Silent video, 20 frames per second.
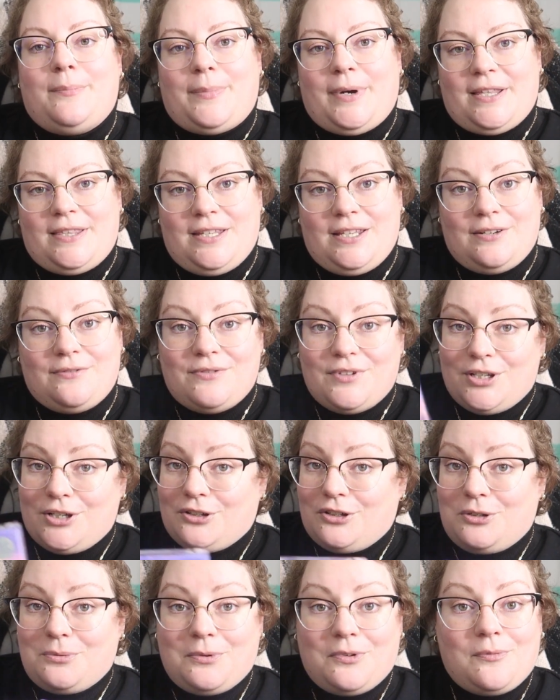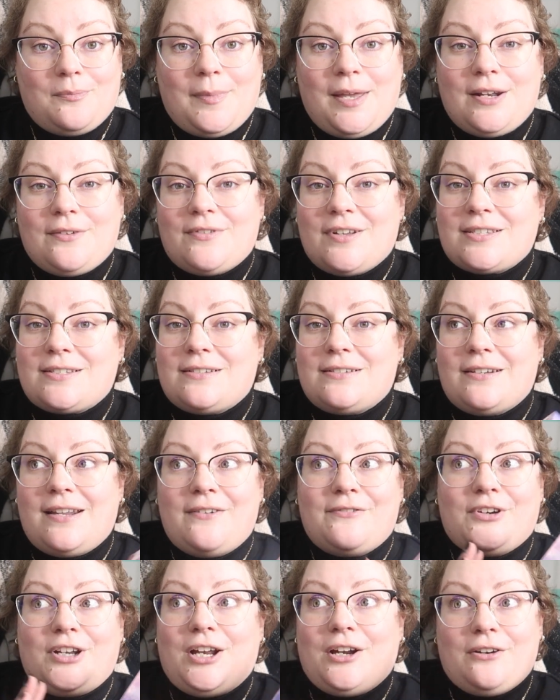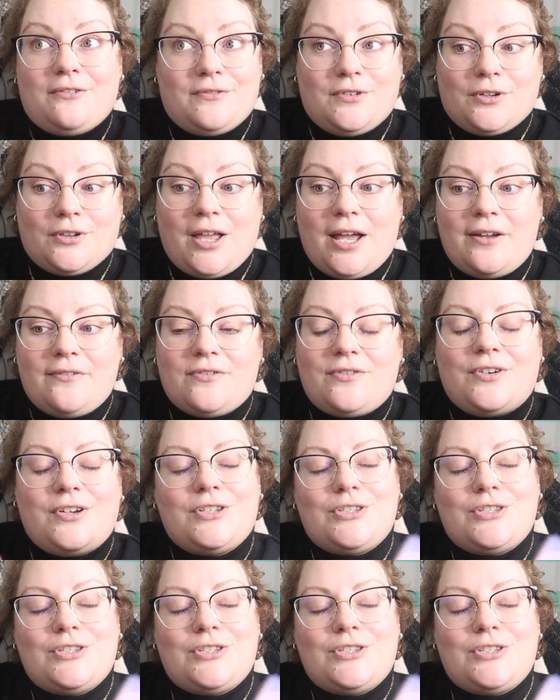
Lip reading: By the end of the year, you will have manifested in every area of your life.